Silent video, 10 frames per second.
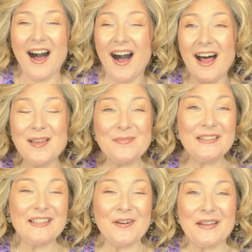I'm
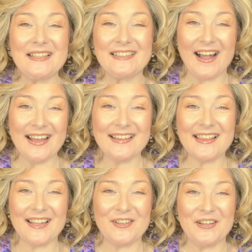so excited
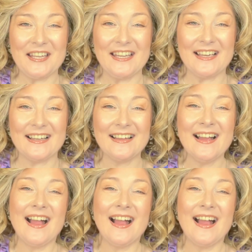that you're here,